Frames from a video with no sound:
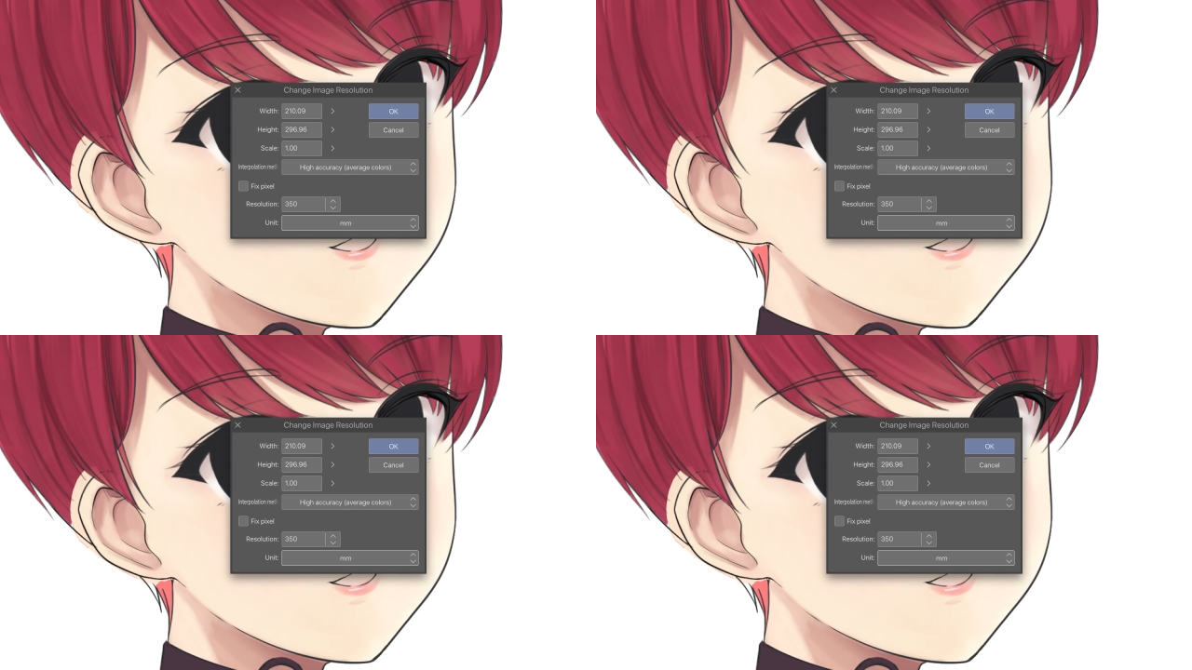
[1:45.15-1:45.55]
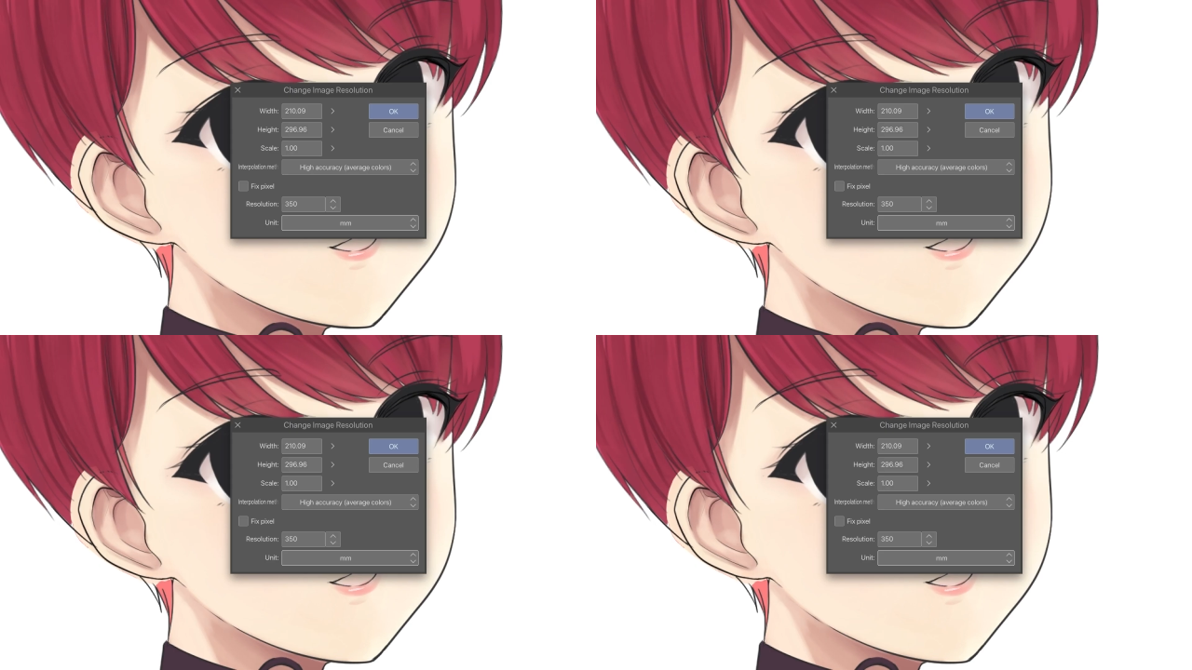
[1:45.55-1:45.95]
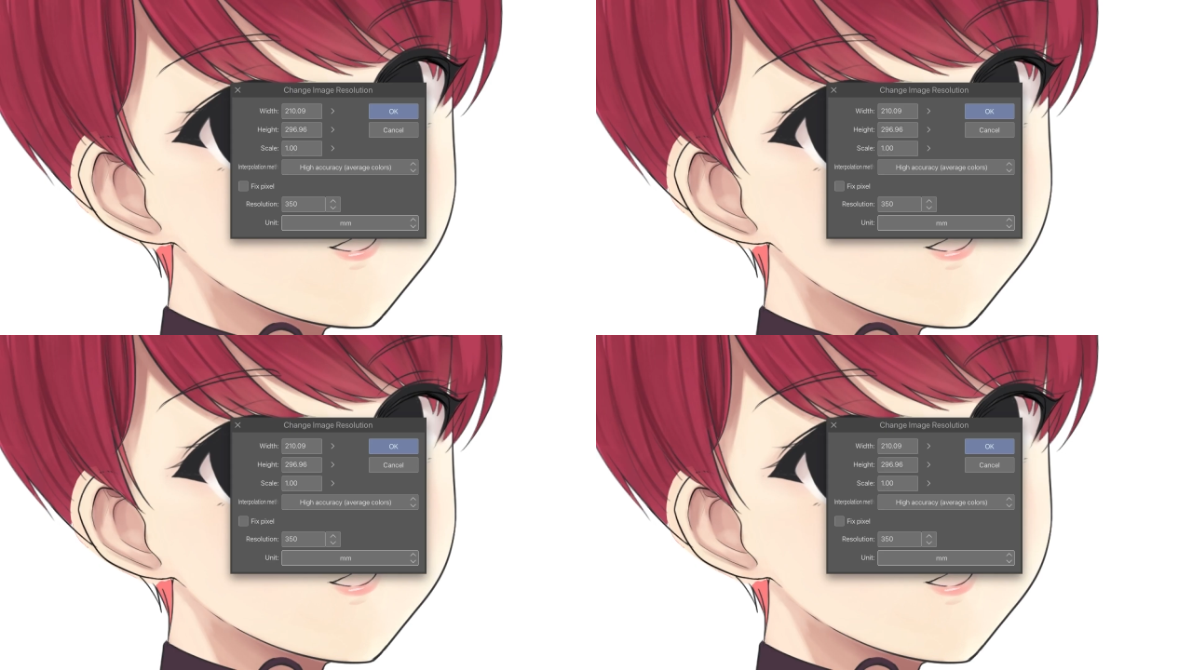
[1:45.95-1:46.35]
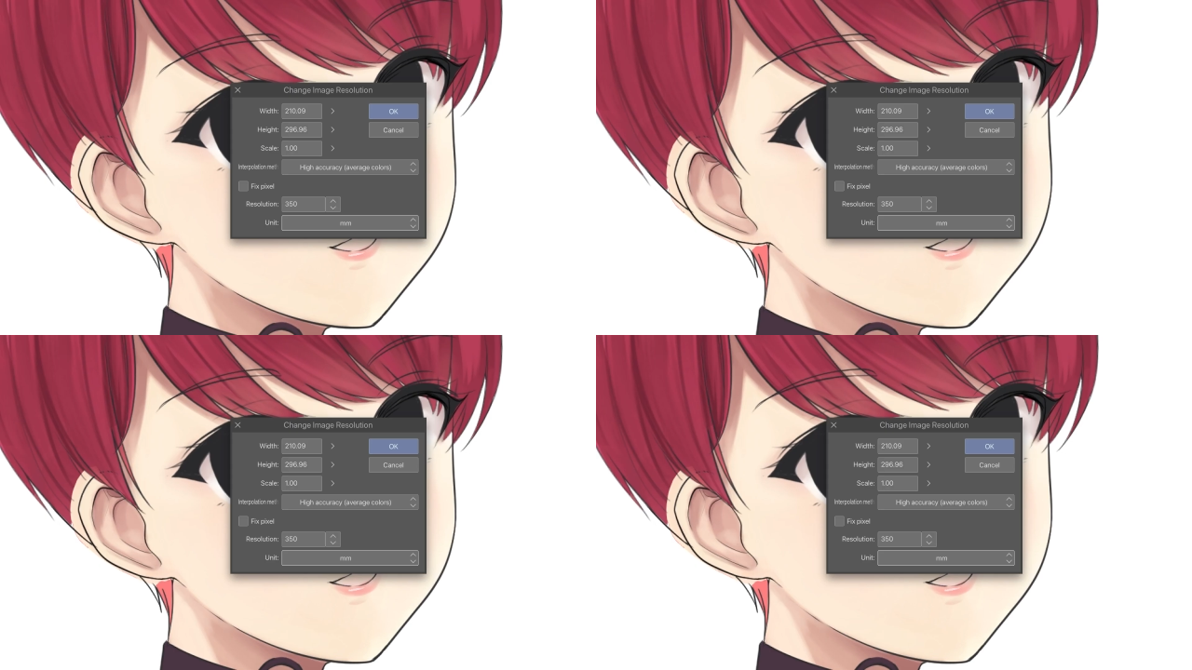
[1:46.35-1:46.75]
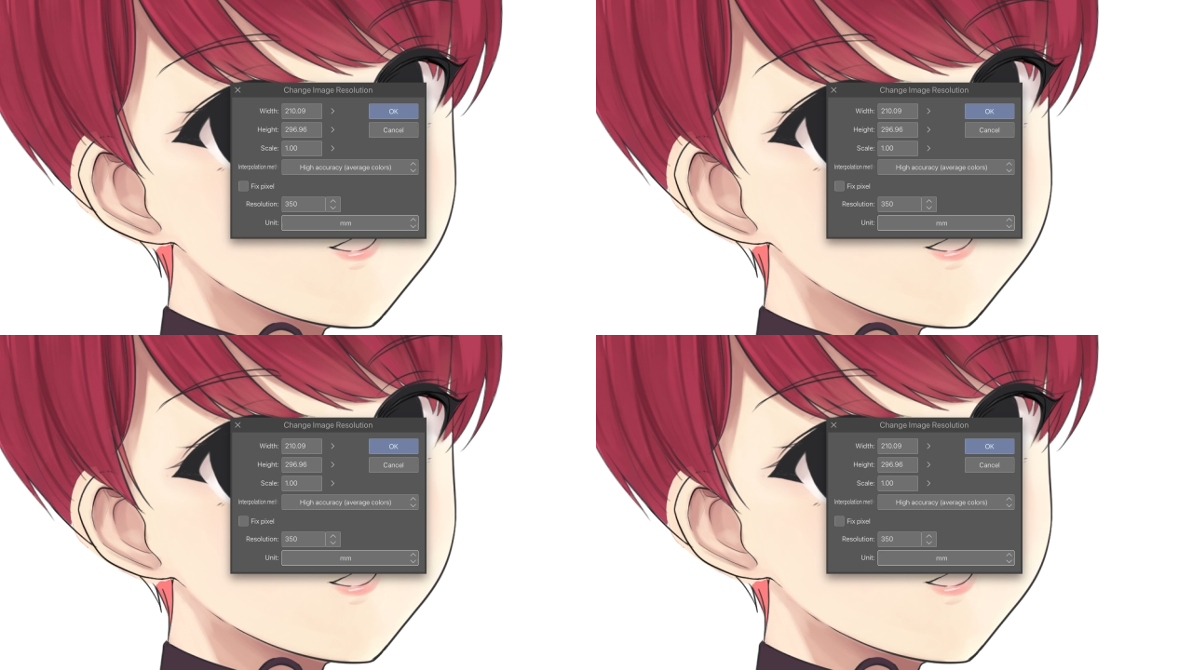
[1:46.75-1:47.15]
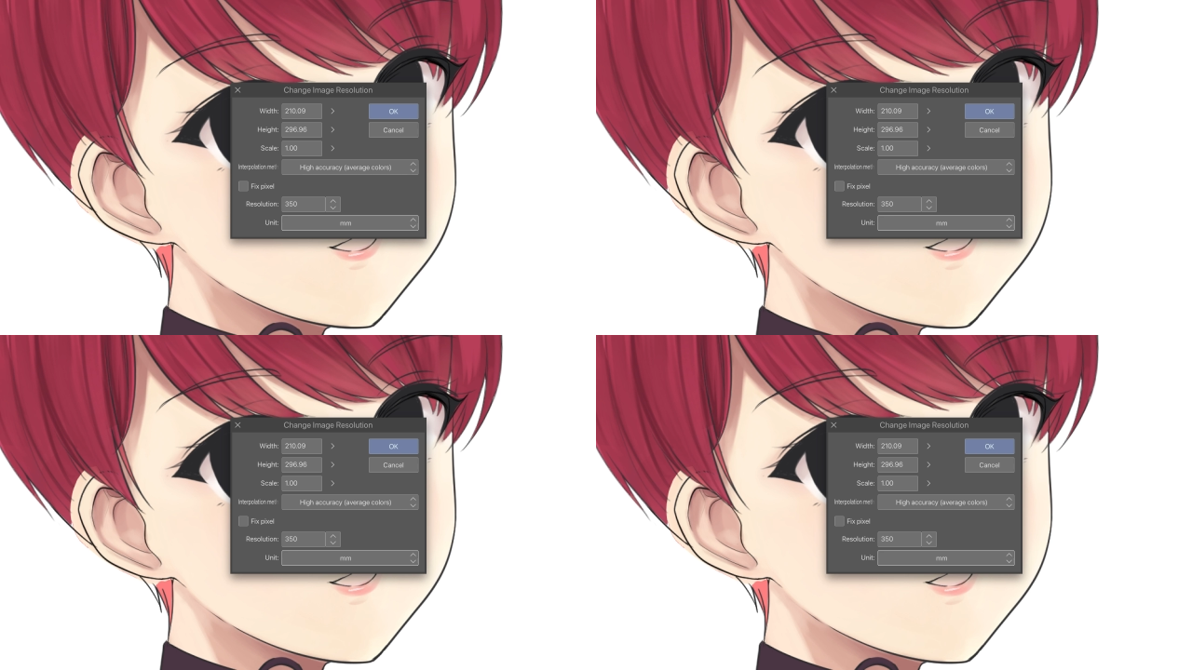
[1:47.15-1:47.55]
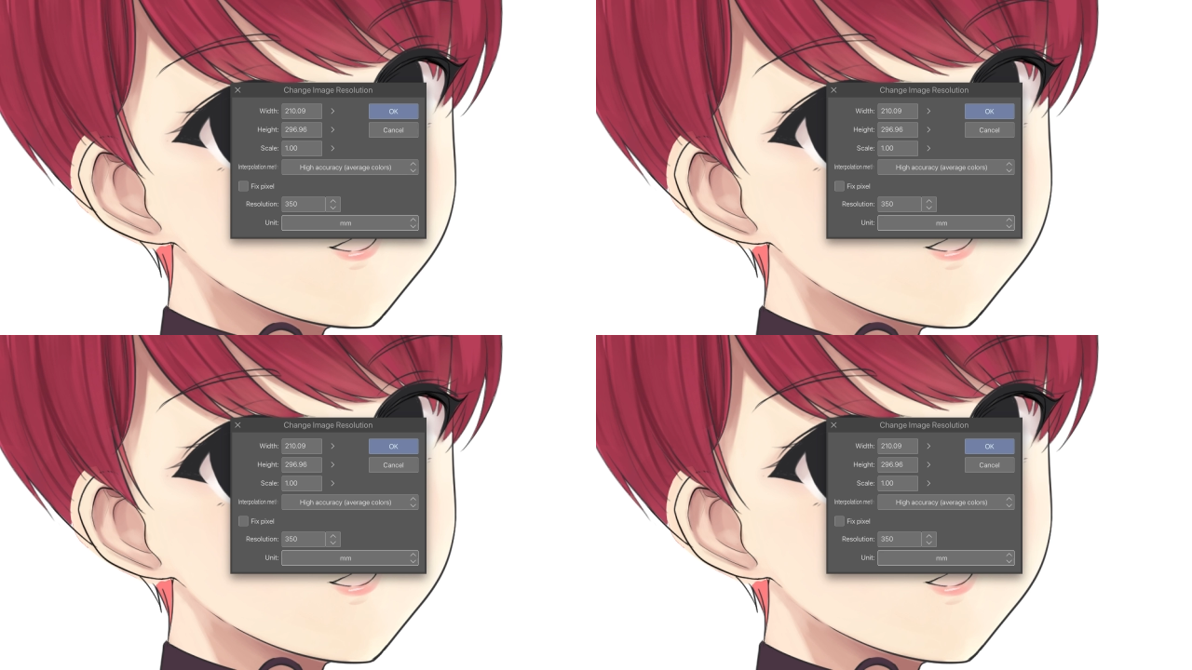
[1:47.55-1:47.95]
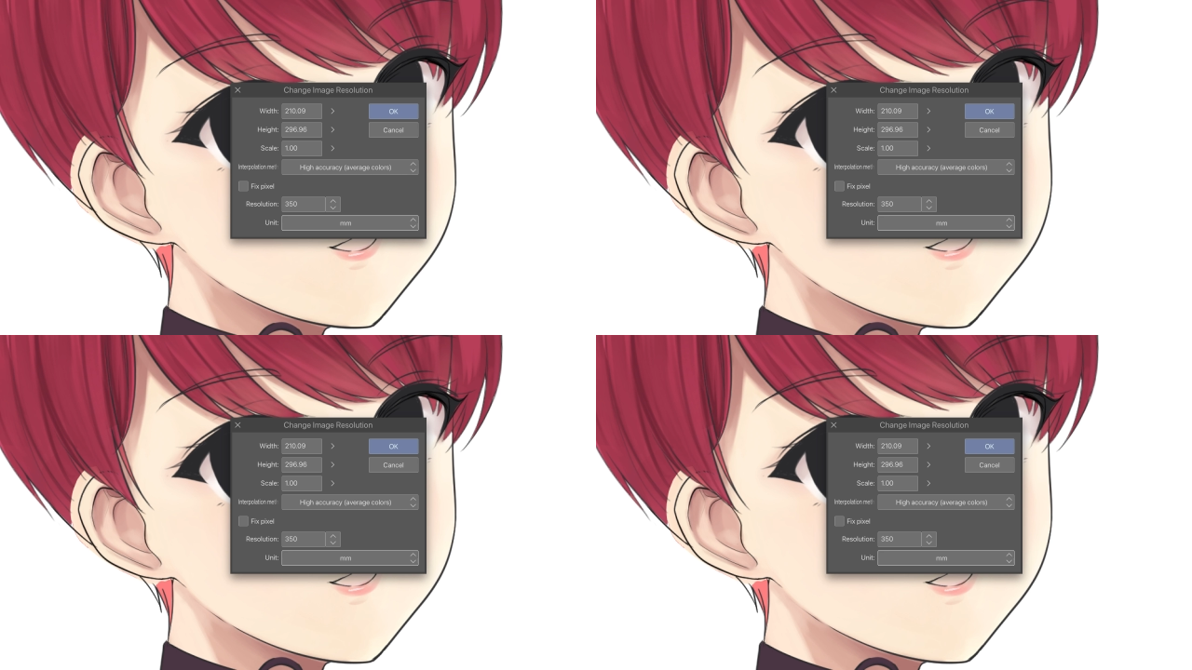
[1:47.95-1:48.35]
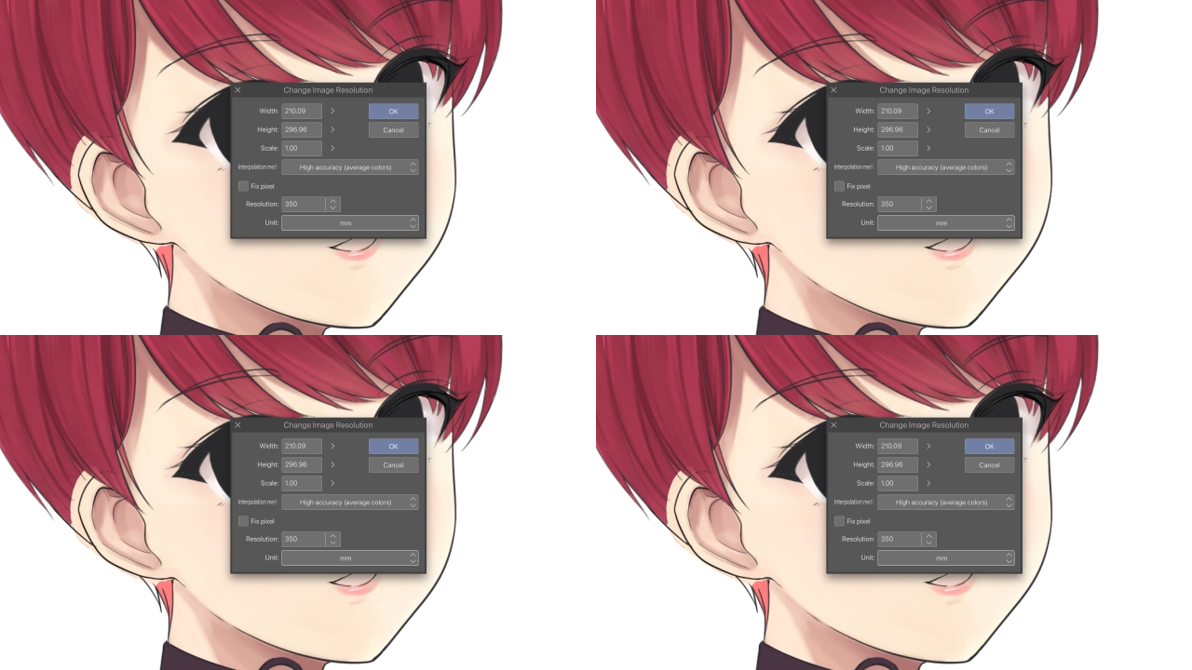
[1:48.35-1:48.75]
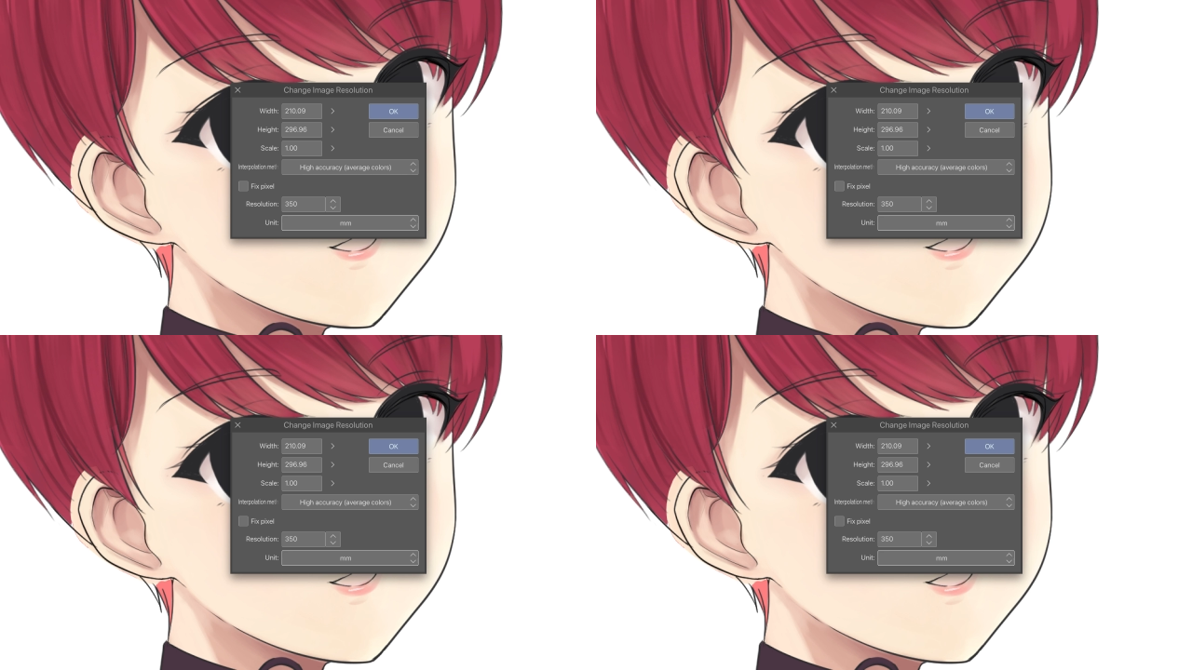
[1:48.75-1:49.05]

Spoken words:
Nobody's mouth can be seen.